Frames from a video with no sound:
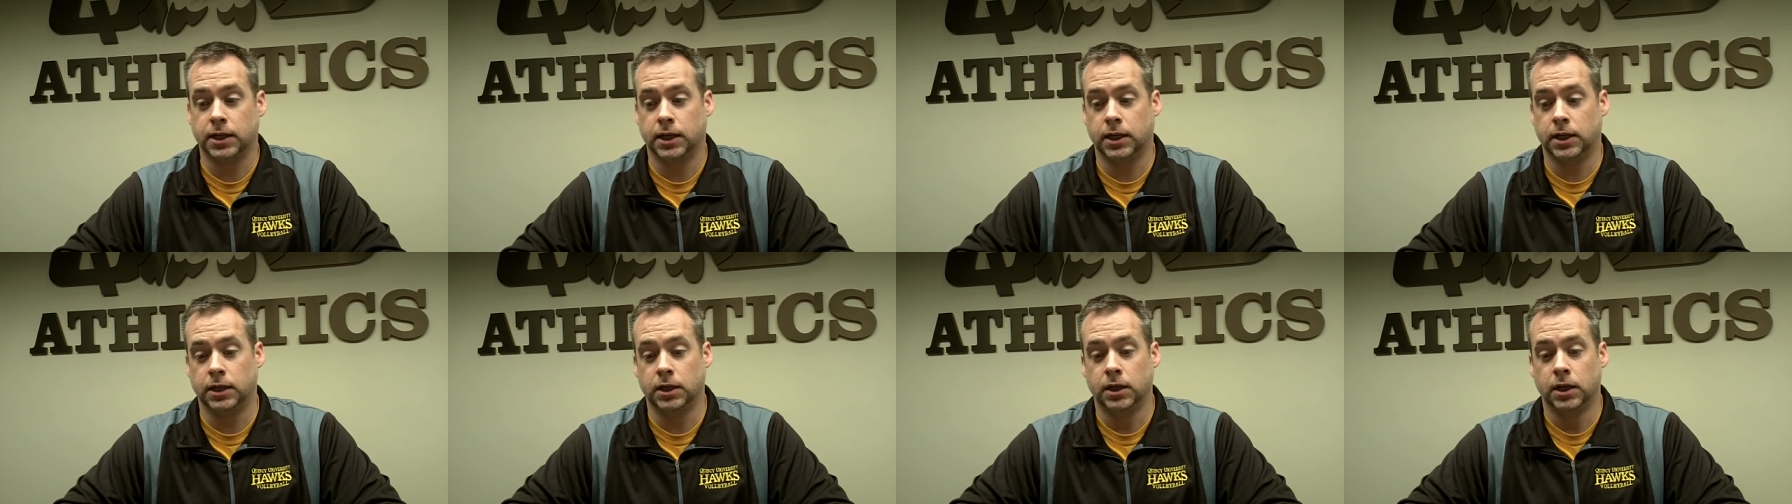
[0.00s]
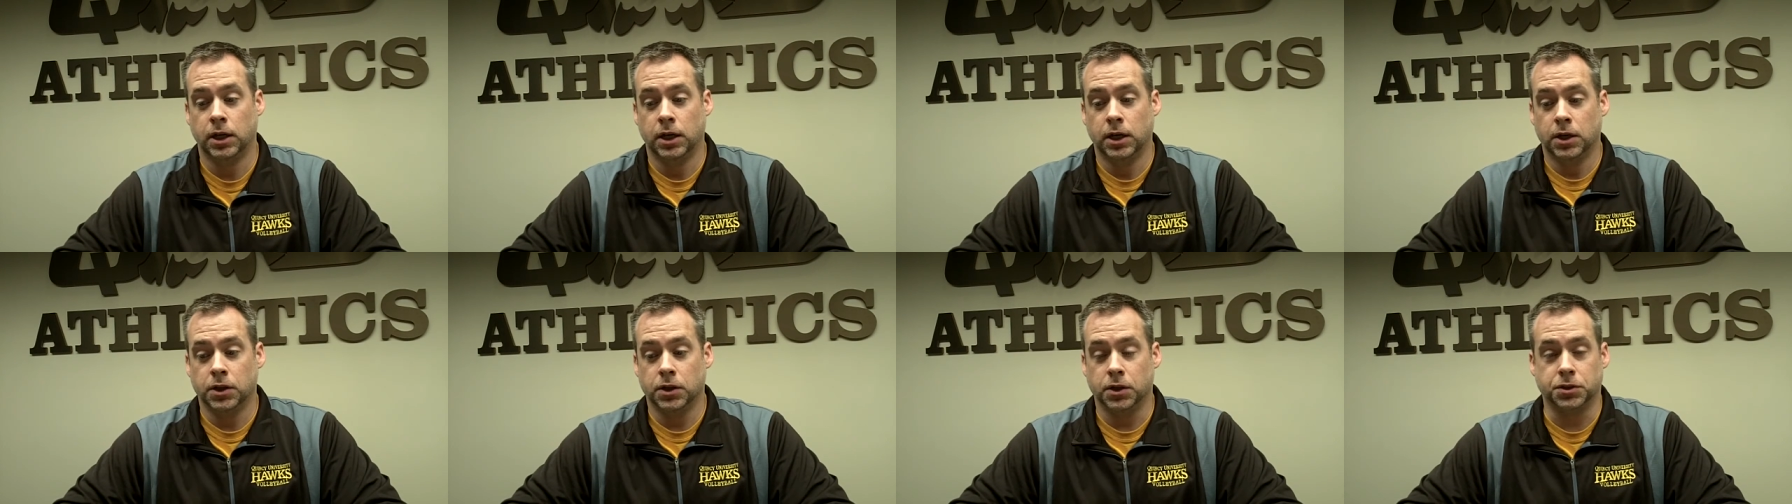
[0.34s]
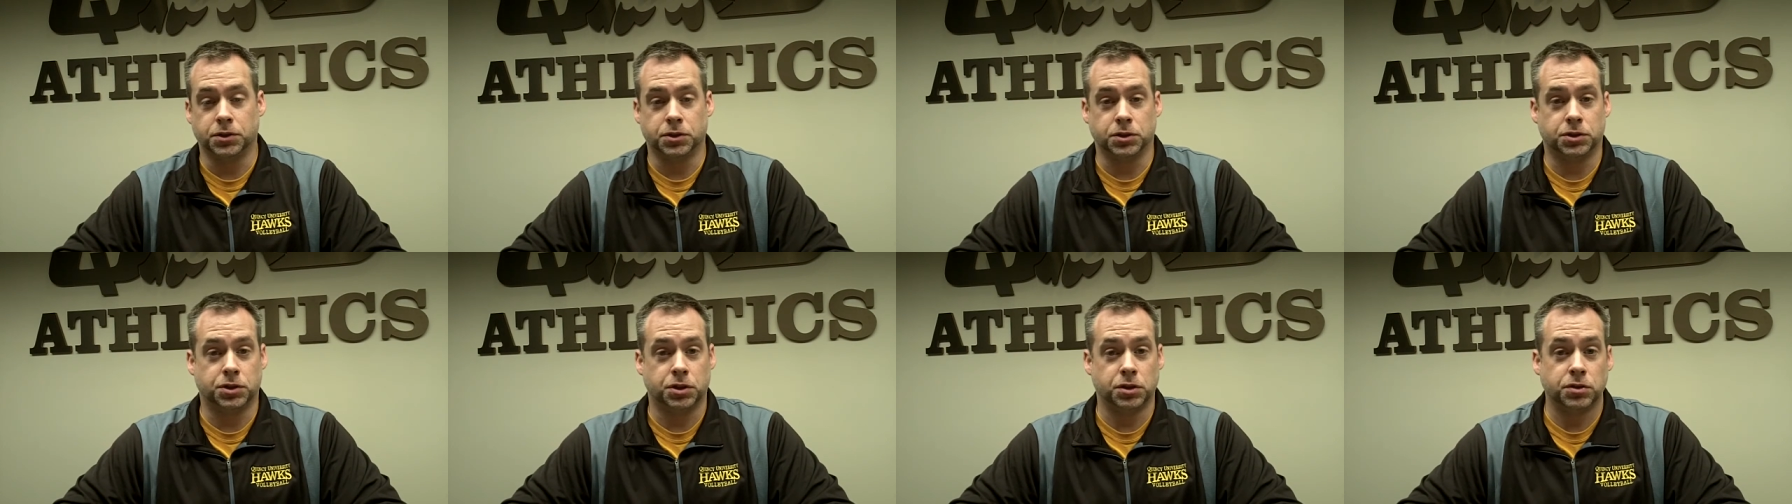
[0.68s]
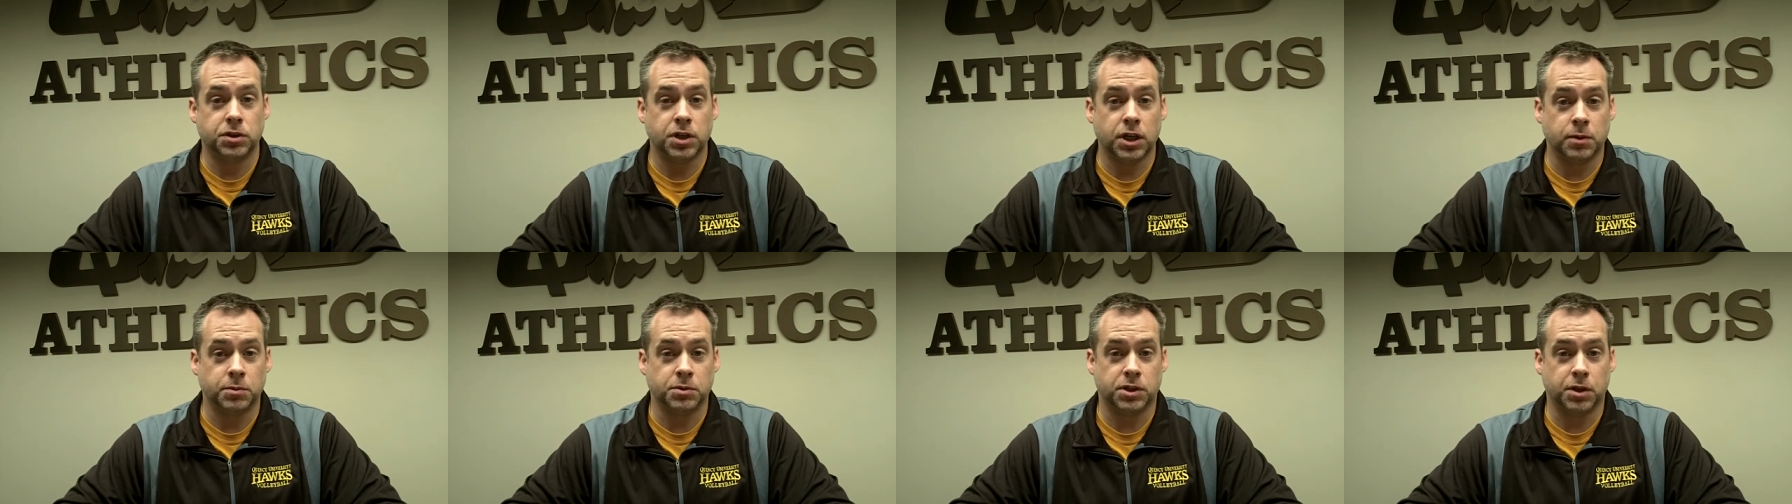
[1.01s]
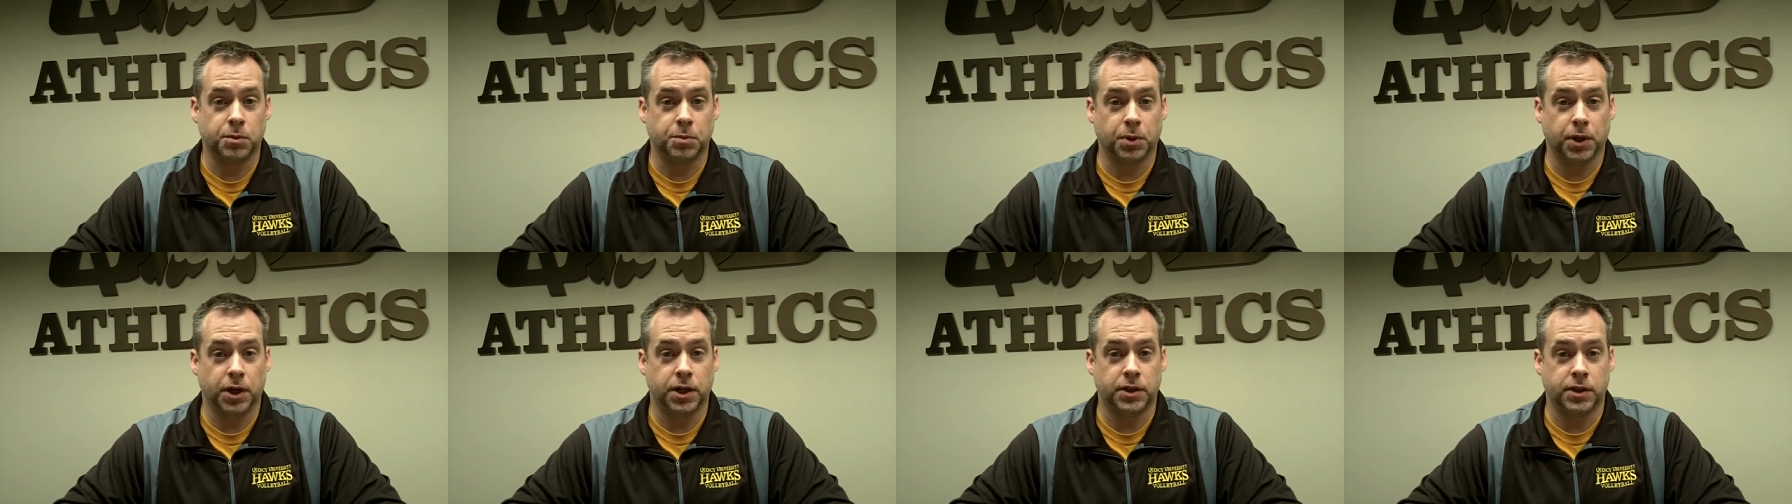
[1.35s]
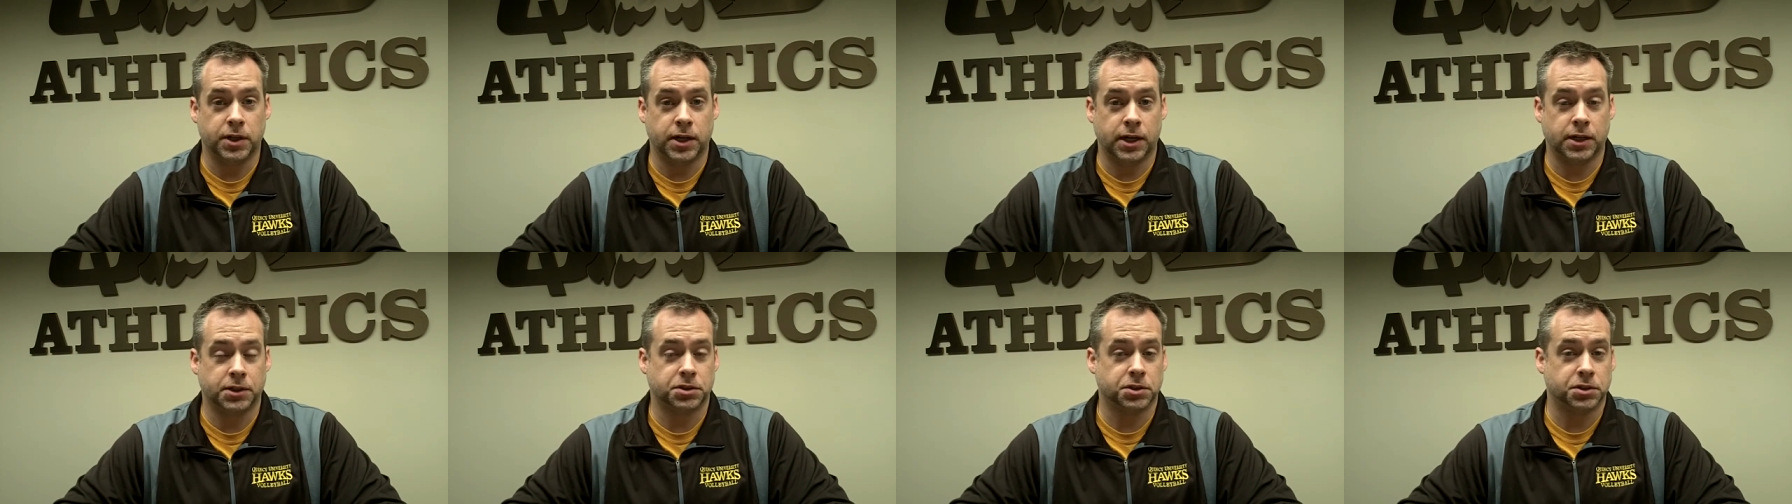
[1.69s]
and those are two teams that played in
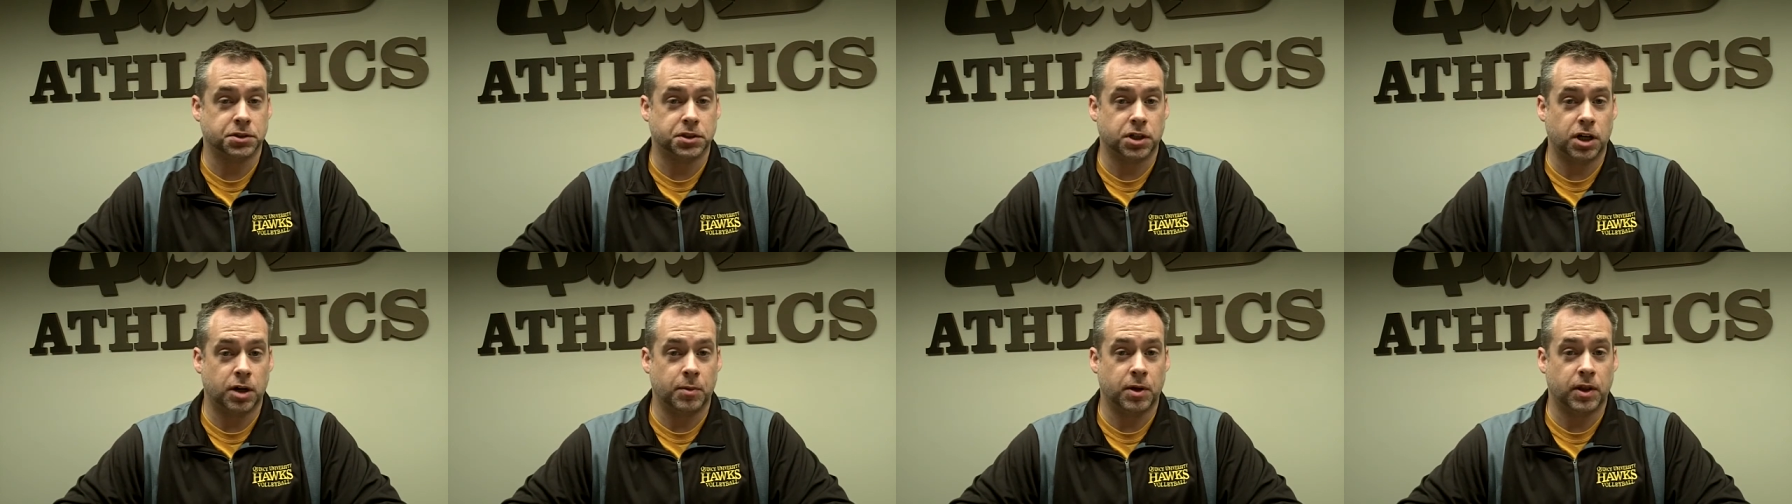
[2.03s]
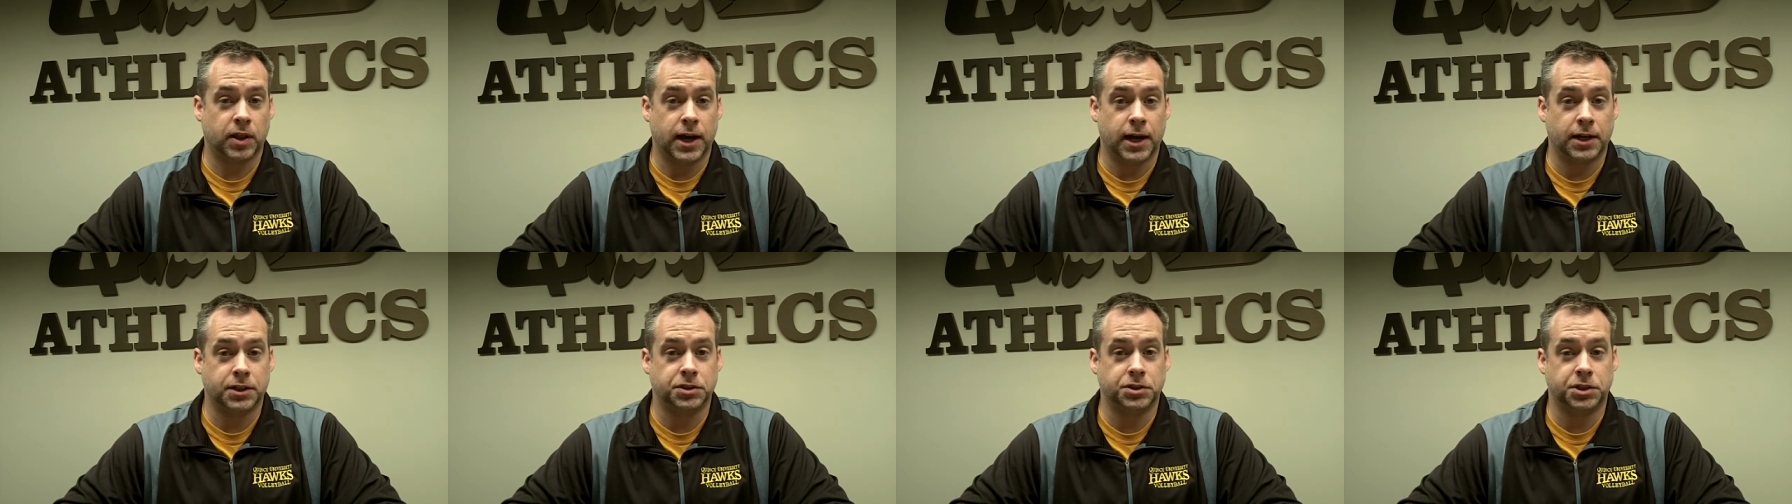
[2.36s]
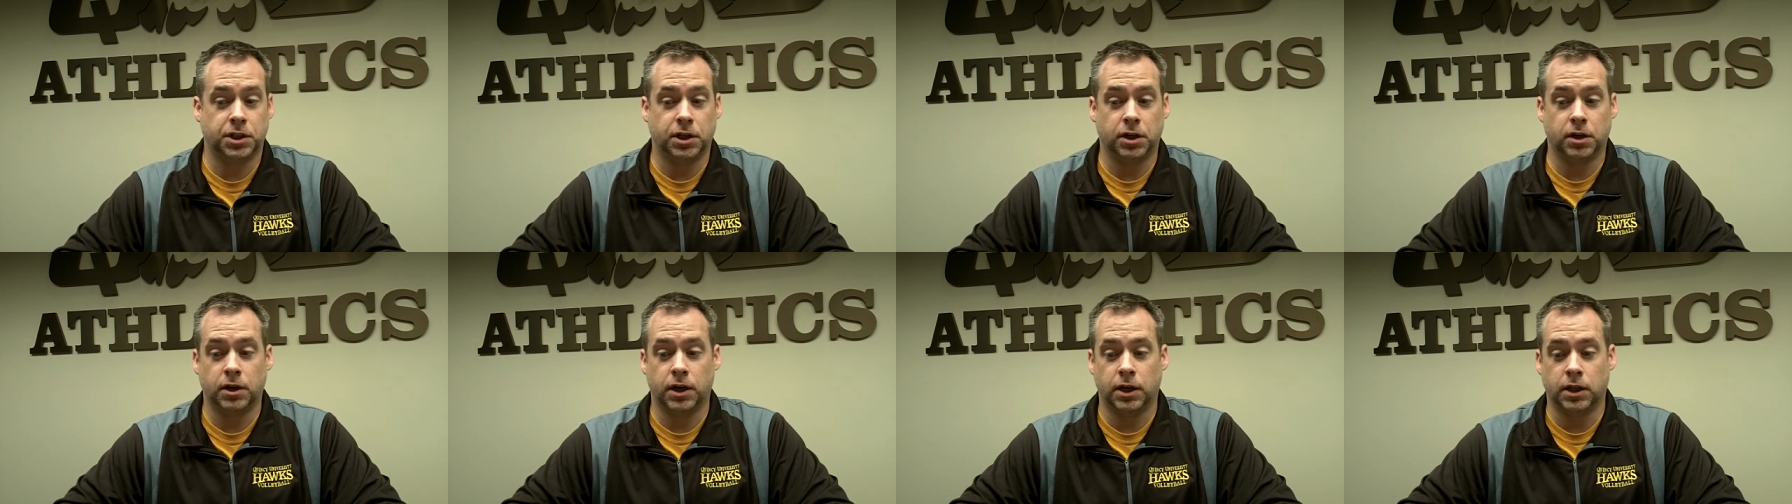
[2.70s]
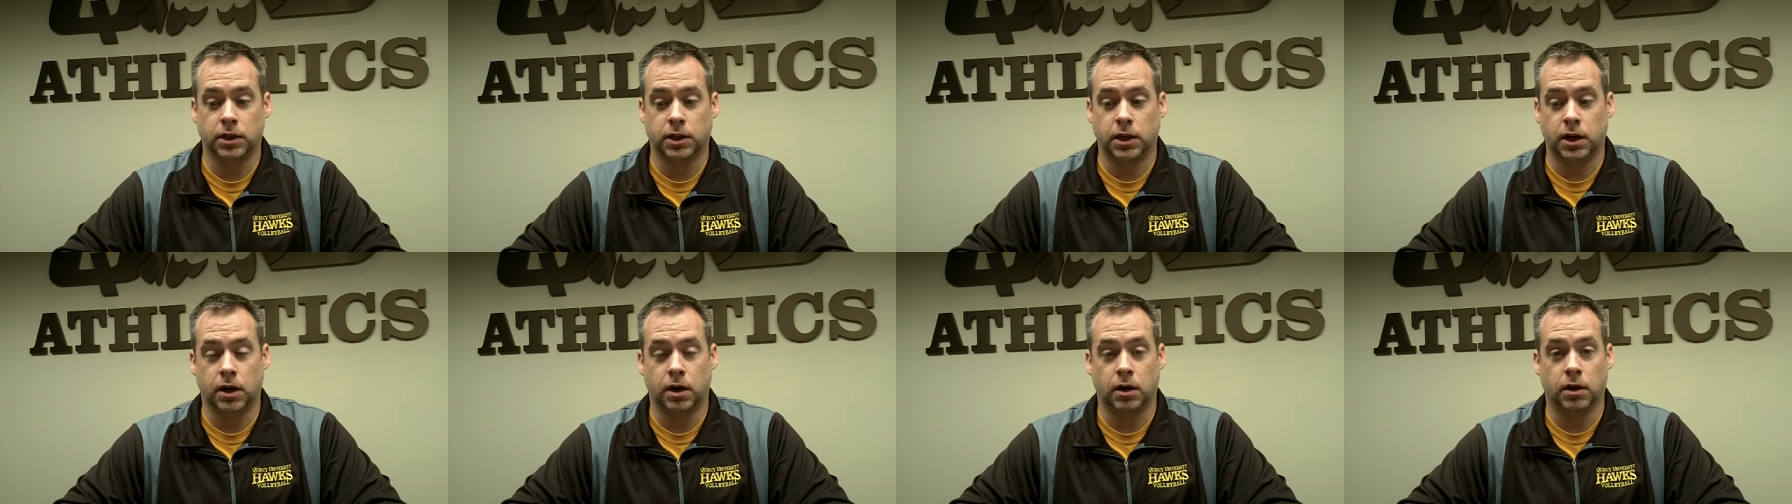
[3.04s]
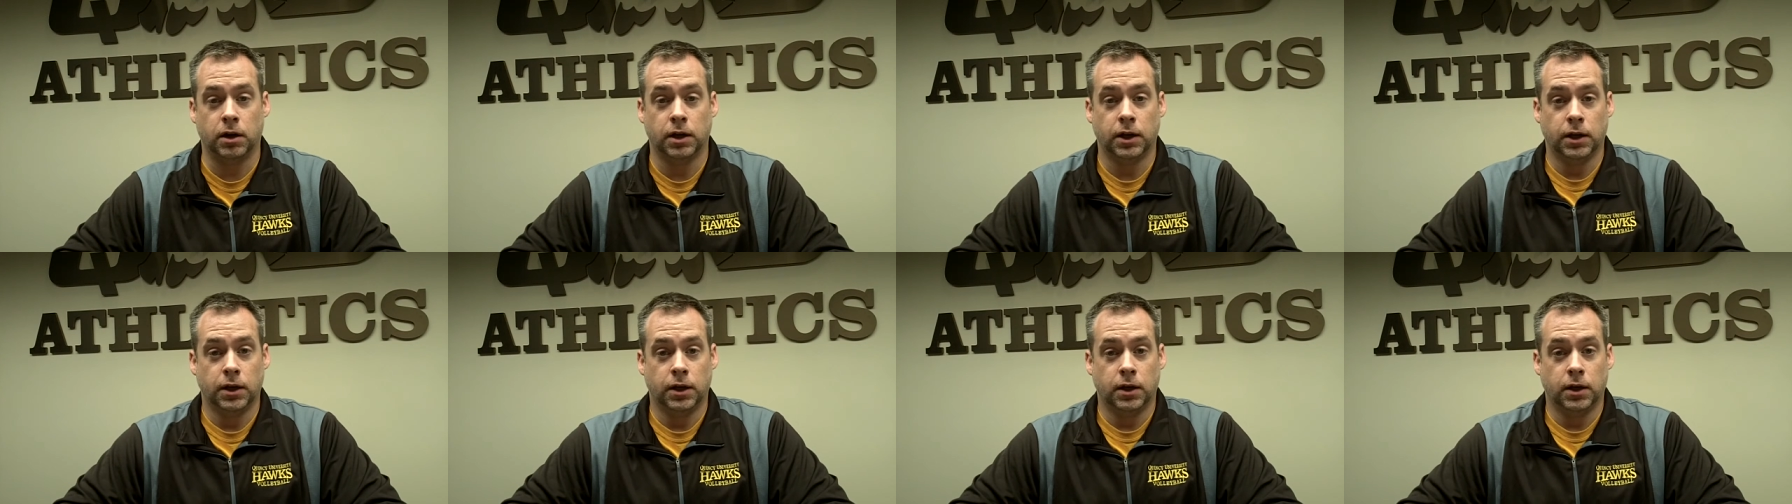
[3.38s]
the national tournament last year, and they're